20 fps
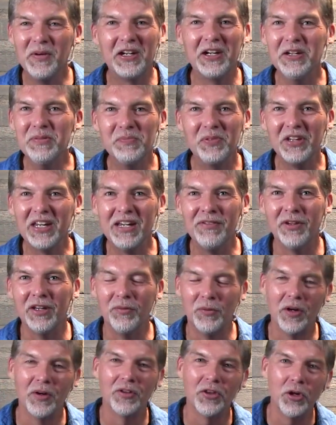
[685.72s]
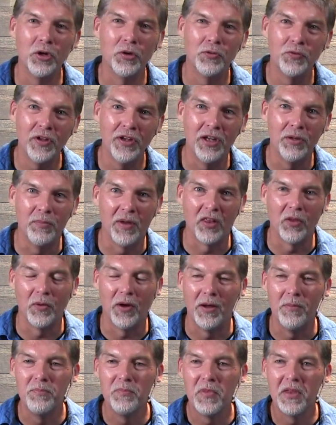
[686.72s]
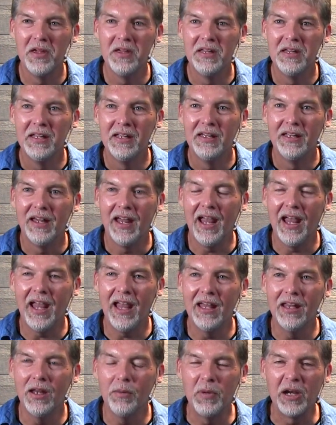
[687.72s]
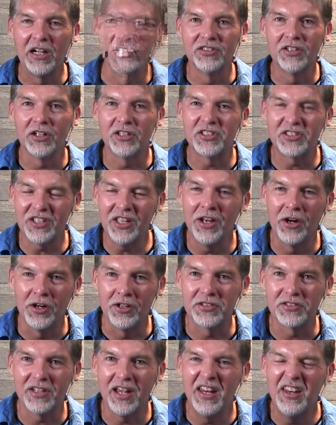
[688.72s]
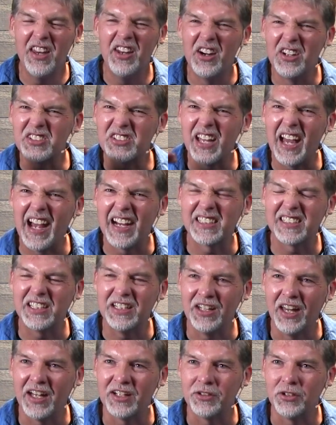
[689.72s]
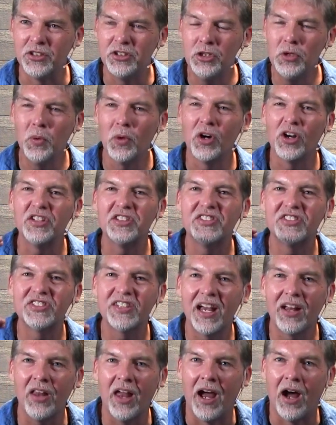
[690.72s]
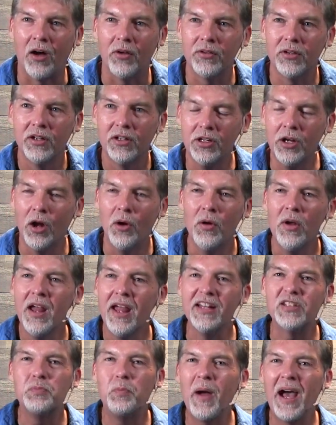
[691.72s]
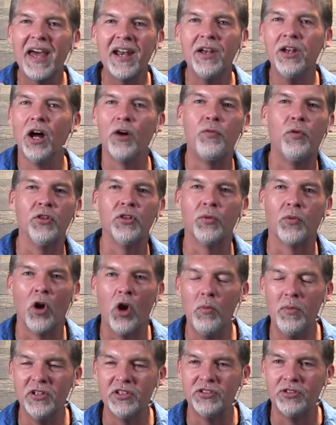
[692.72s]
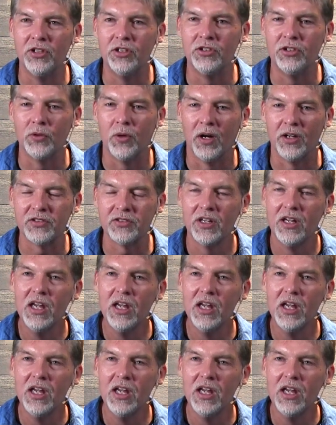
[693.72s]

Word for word: we couldn't believe it. We were a little offended, by the way, it, it, because they're sinners and then there's tax collectors. You are a sellout. You know, it's bad enough what the Romans did to us,